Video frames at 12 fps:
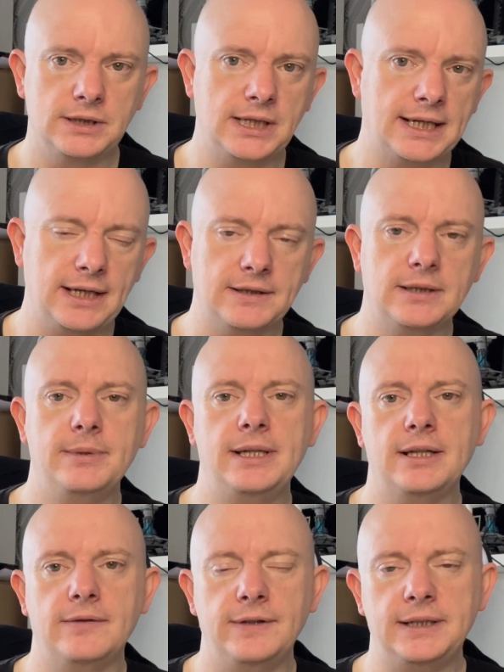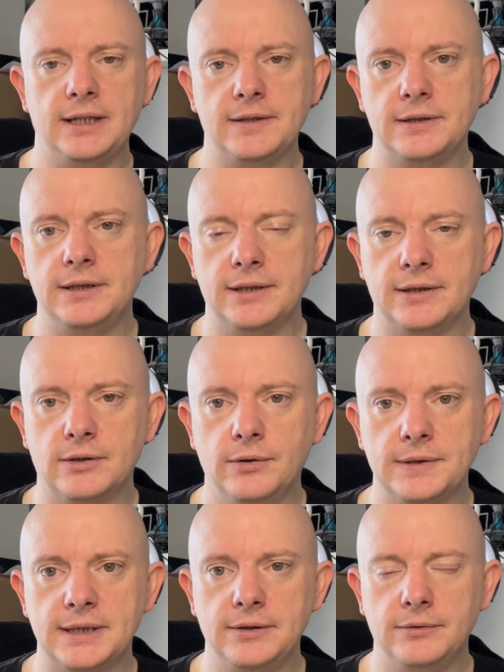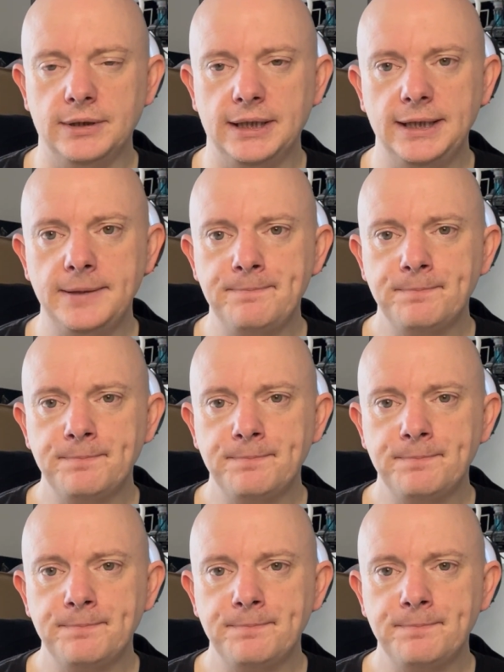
check out some of the other videos and the other content on here,